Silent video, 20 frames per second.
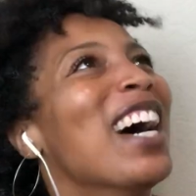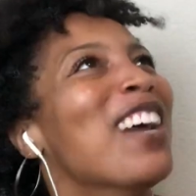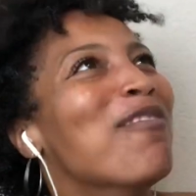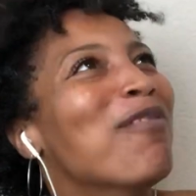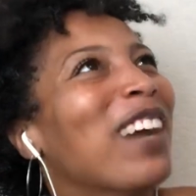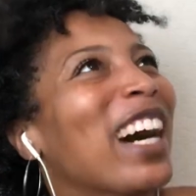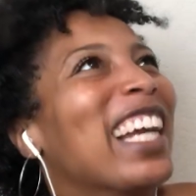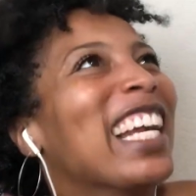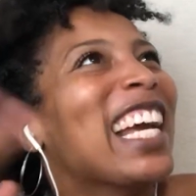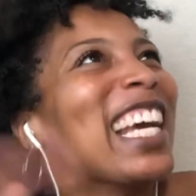
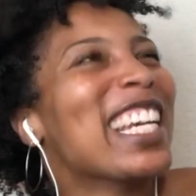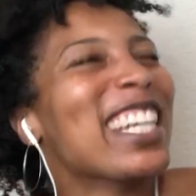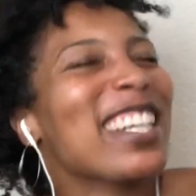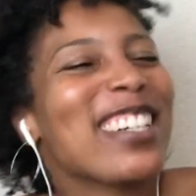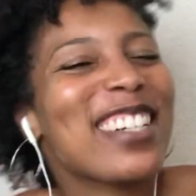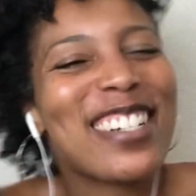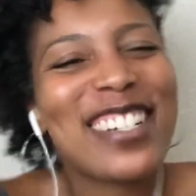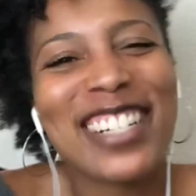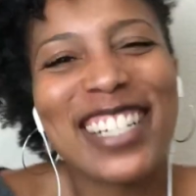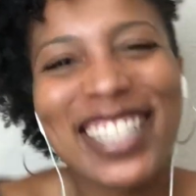But
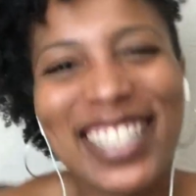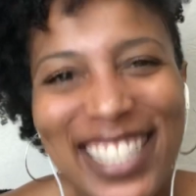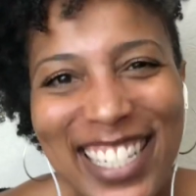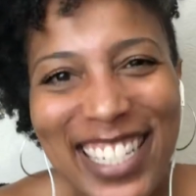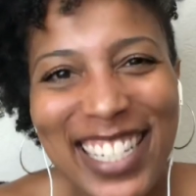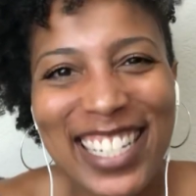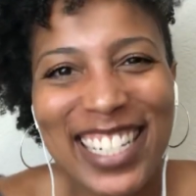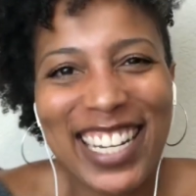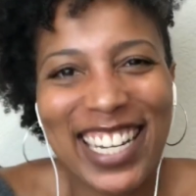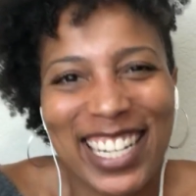you're
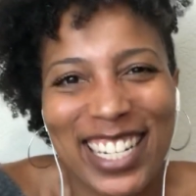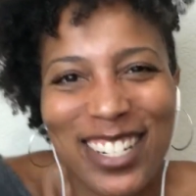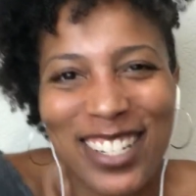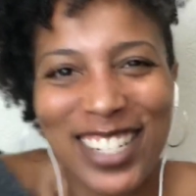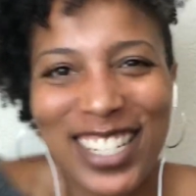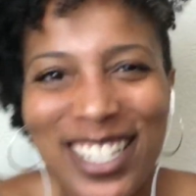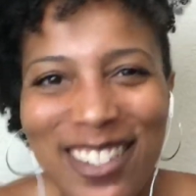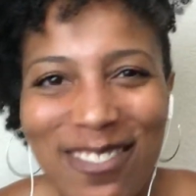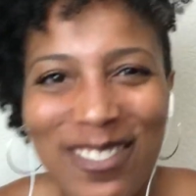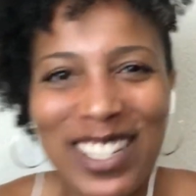transitioning and you're
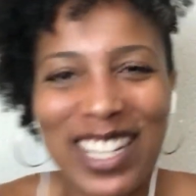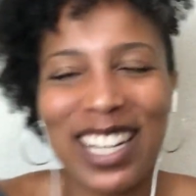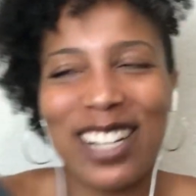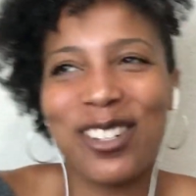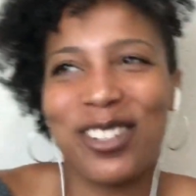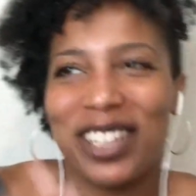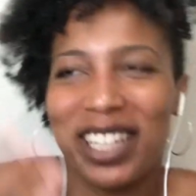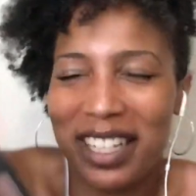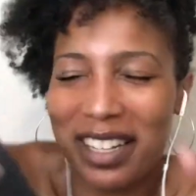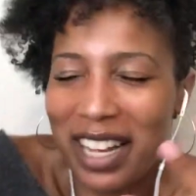shifting and
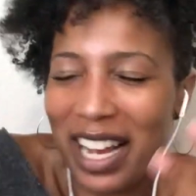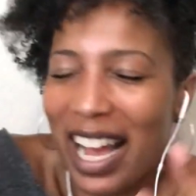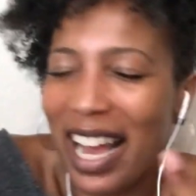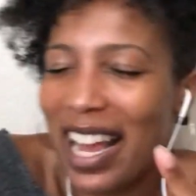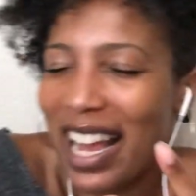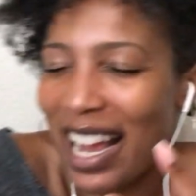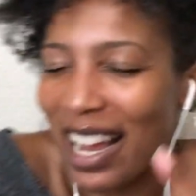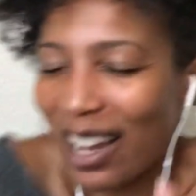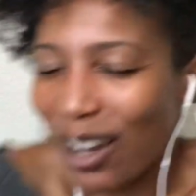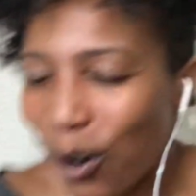you're like,
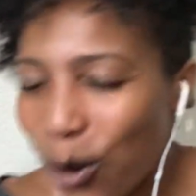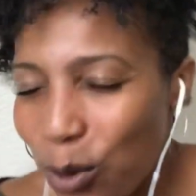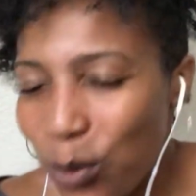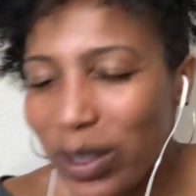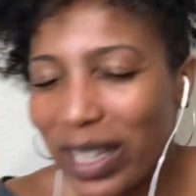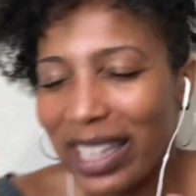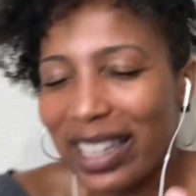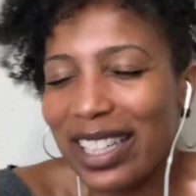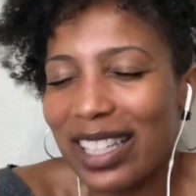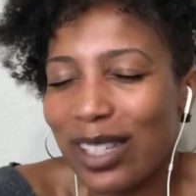I own
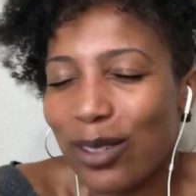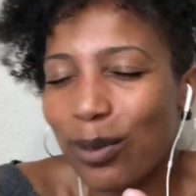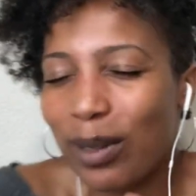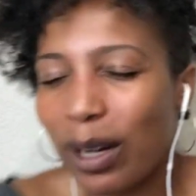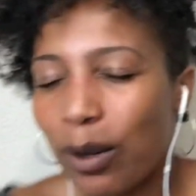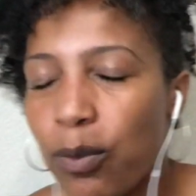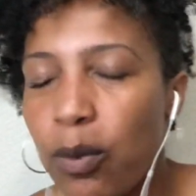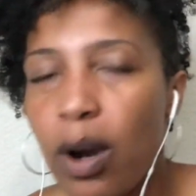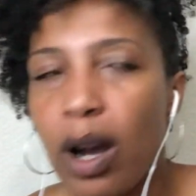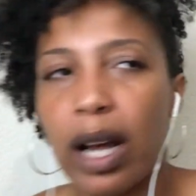that this is what
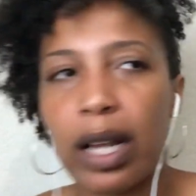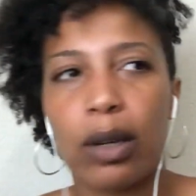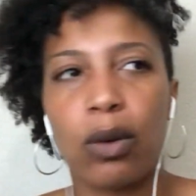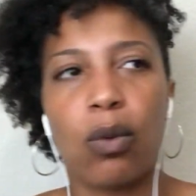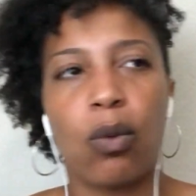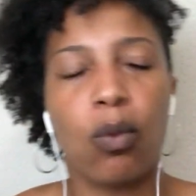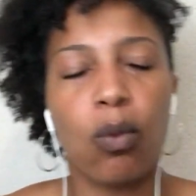I want.